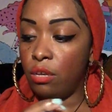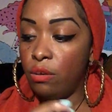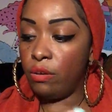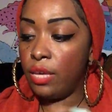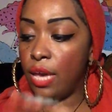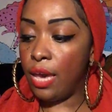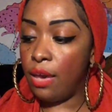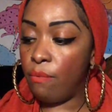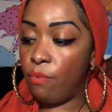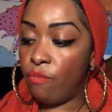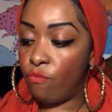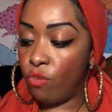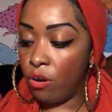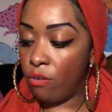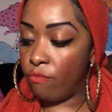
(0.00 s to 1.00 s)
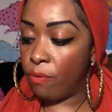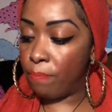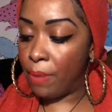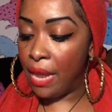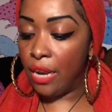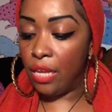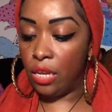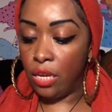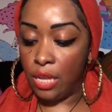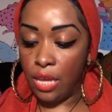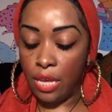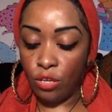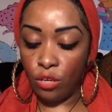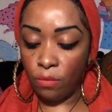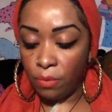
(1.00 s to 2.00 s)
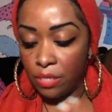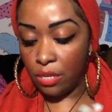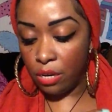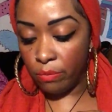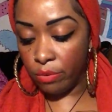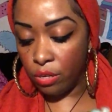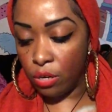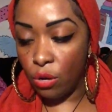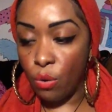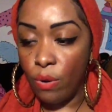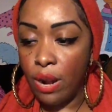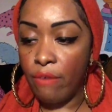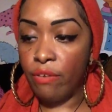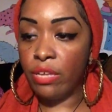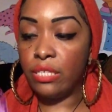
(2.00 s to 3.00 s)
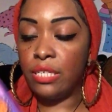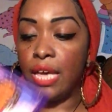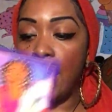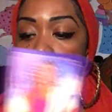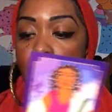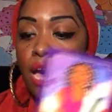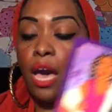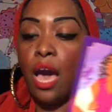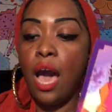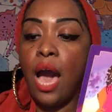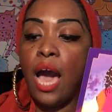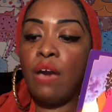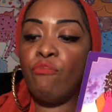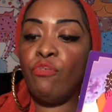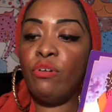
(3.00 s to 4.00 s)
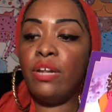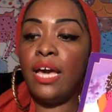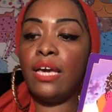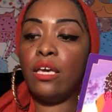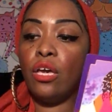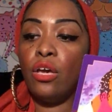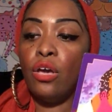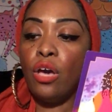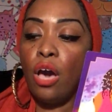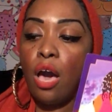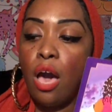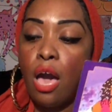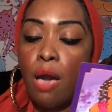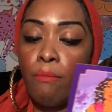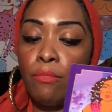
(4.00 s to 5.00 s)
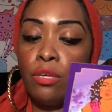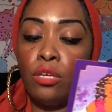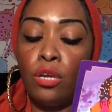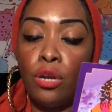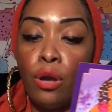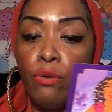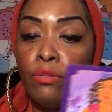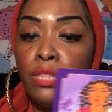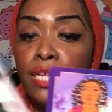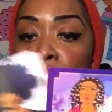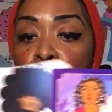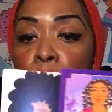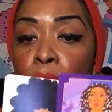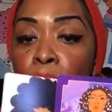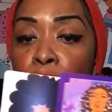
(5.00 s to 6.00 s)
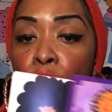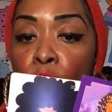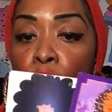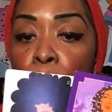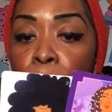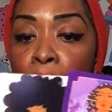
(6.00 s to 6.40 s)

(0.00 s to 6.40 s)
Okay, we've got rebellion here. Could be dealing with an Aquarius. Yeah, I feel like you know, this could be you